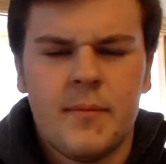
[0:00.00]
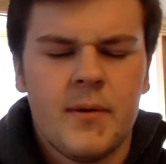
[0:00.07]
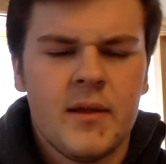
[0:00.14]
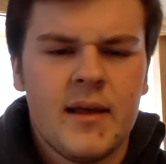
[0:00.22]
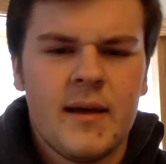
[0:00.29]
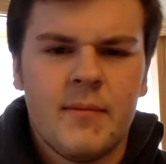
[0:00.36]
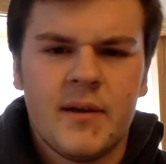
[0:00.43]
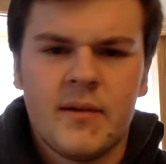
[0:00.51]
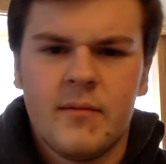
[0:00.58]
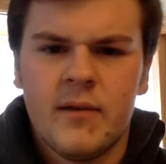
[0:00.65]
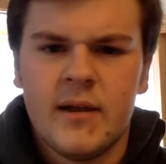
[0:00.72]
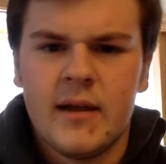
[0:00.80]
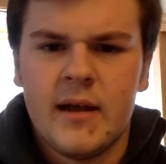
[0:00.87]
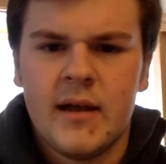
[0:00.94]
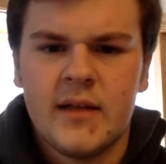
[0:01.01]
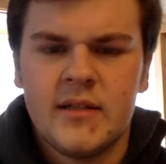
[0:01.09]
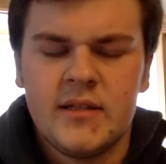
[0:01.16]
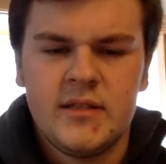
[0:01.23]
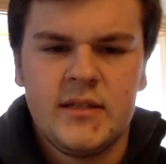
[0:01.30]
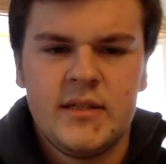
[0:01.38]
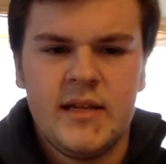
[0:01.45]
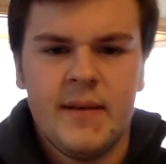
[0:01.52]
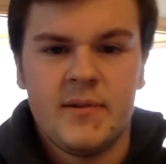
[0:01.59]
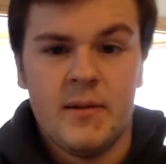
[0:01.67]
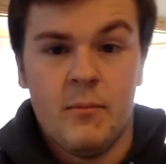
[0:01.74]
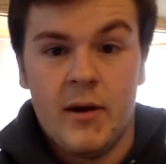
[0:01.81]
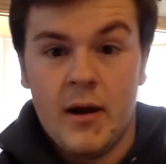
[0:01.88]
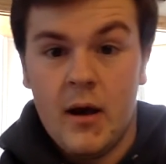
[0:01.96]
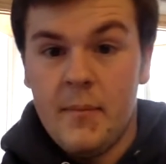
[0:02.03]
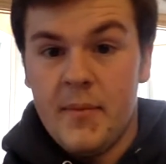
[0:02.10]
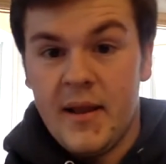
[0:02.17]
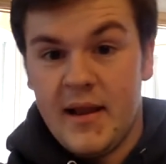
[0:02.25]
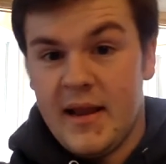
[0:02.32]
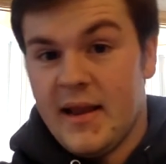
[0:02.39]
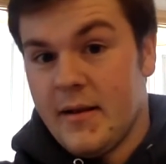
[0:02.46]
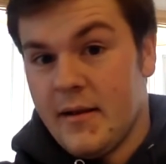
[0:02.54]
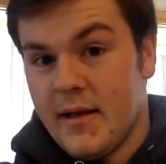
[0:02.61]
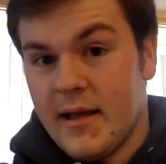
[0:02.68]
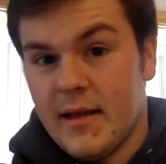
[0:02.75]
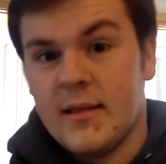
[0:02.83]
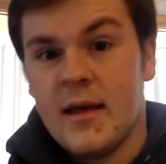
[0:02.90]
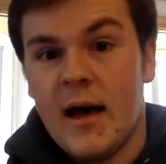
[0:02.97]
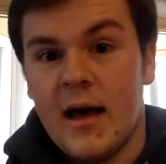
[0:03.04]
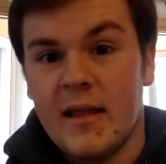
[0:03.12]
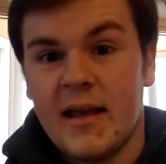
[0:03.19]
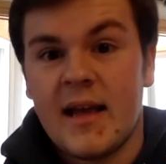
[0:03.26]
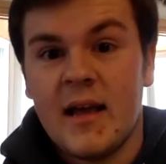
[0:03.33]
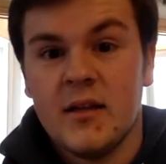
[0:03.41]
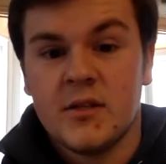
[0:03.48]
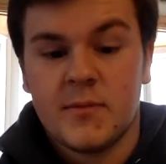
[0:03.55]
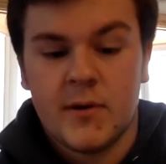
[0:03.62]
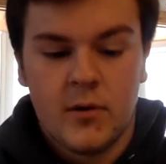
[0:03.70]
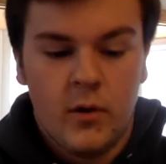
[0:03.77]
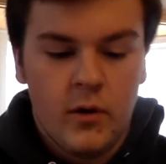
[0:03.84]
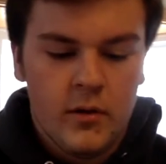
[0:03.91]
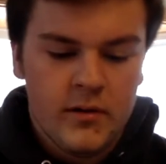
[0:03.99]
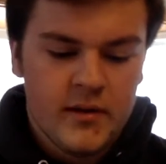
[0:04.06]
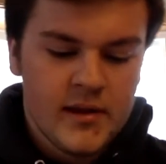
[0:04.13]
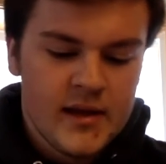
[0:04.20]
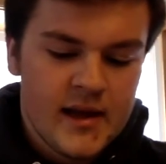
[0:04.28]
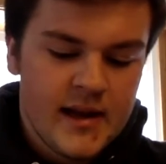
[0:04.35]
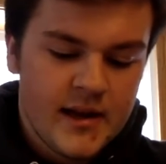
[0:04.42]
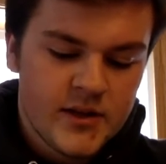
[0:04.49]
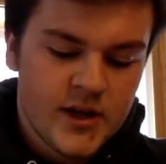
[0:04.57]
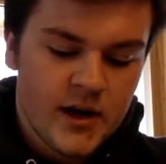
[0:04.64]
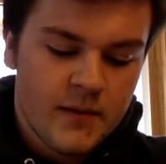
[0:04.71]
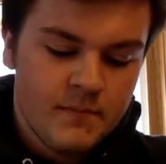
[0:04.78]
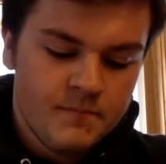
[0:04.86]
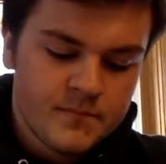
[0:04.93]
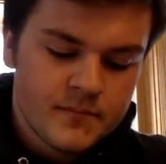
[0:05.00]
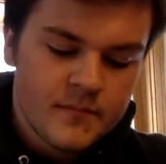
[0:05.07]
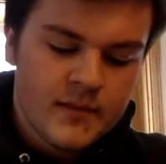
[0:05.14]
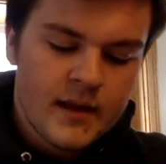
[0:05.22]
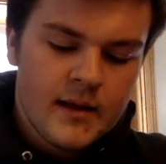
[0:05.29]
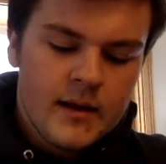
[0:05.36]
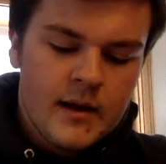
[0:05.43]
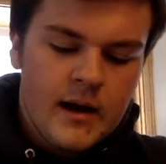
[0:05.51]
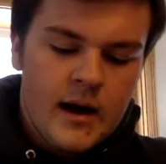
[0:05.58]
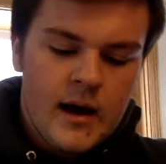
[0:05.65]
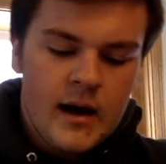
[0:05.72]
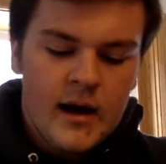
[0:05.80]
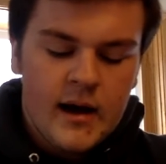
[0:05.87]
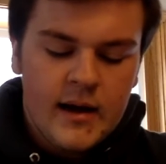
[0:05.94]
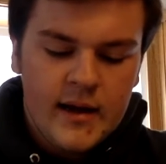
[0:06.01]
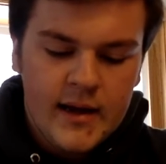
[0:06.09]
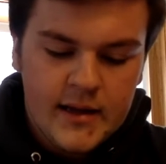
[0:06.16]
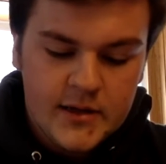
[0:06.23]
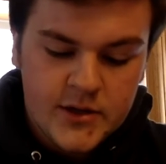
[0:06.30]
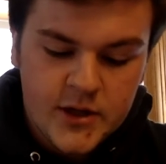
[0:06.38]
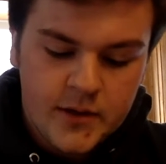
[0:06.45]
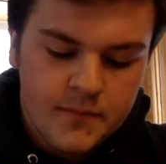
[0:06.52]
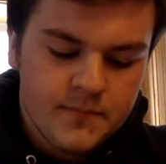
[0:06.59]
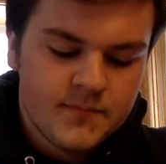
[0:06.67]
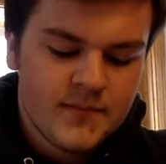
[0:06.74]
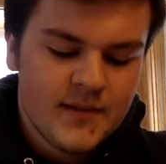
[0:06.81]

up on that, but it went uh, tipped and went up and in, and uh, that counts for a goal in the NHL. Uh, and it should.